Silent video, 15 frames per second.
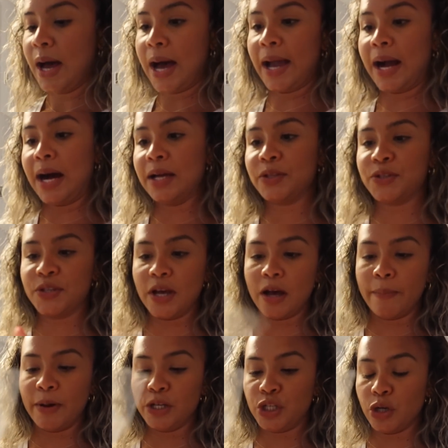I got
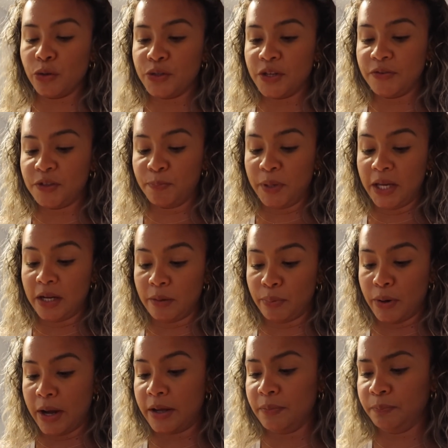some Joseph's pita
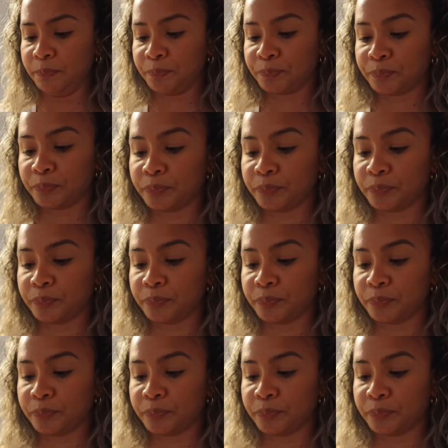bread.